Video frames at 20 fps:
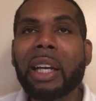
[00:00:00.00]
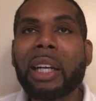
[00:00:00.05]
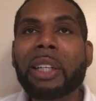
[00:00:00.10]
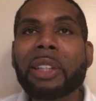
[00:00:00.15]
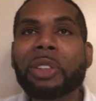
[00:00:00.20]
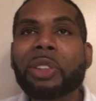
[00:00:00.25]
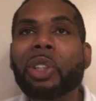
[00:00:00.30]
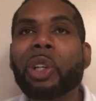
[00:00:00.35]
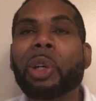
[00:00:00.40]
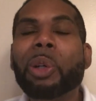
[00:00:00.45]

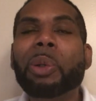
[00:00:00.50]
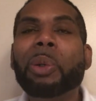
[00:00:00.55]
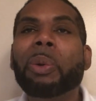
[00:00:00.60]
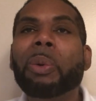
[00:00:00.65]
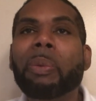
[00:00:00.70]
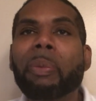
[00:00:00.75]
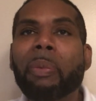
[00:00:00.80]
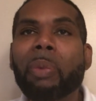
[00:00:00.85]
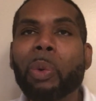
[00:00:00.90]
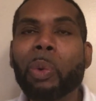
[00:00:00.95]
And so
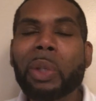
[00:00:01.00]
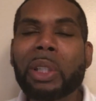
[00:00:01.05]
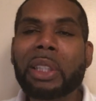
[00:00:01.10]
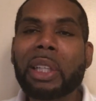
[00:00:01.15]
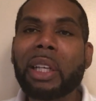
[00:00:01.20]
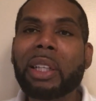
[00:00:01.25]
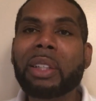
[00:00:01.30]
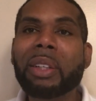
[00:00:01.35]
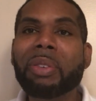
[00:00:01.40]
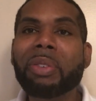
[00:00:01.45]
we
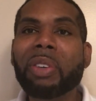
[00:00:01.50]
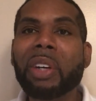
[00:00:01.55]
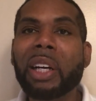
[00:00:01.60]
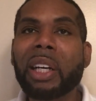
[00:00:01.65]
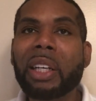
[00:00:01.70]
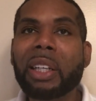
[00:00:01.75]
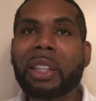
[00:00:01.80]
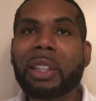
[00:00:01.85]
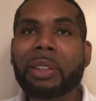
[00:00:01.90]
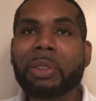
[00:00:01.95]
sanctify
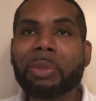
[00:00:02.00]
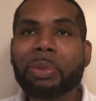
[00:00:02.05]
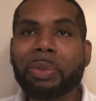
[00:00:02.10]
it.